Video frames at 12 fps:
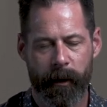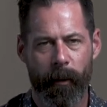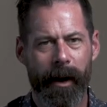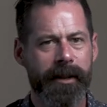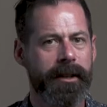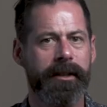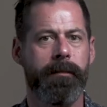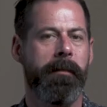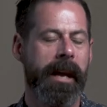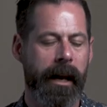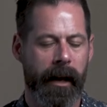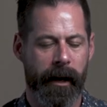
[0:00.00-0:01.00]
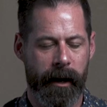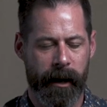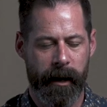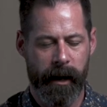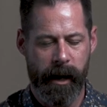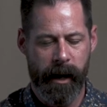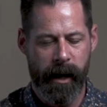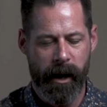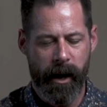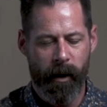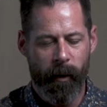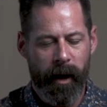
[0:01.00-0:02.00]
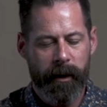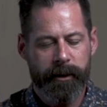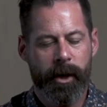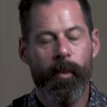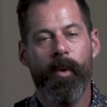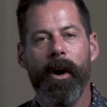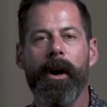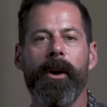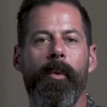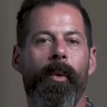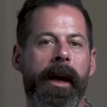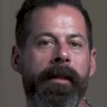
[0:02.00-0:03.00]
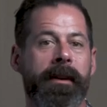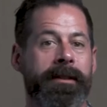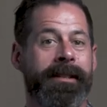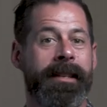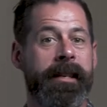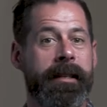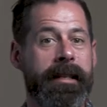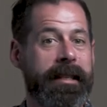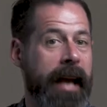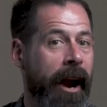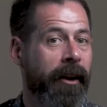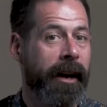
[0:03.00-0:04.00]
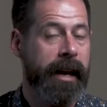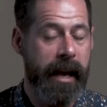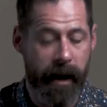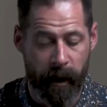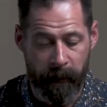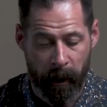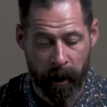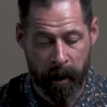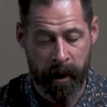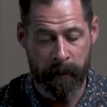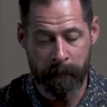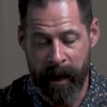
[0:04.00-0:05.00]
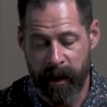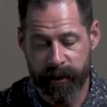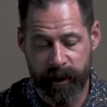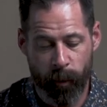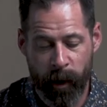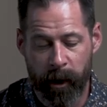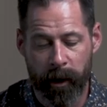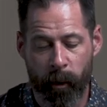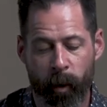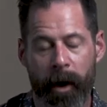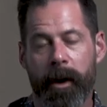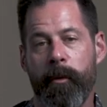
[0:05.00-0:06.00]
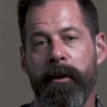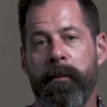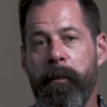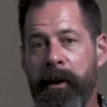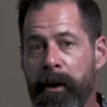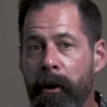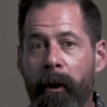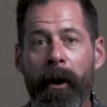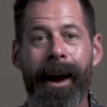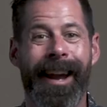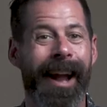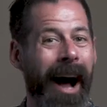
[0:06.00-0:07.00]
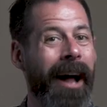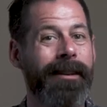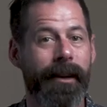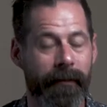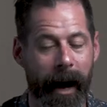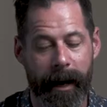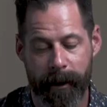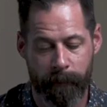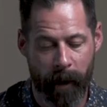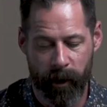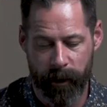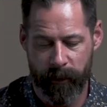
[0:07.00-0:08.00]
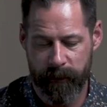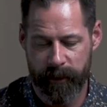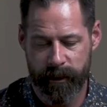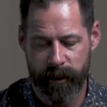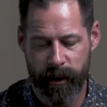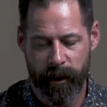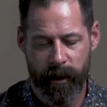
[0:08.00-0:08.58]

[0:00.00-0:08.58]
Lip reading: What does this mean? Well, to work with sincerity of heart means that we are to work with pure and undivided motives.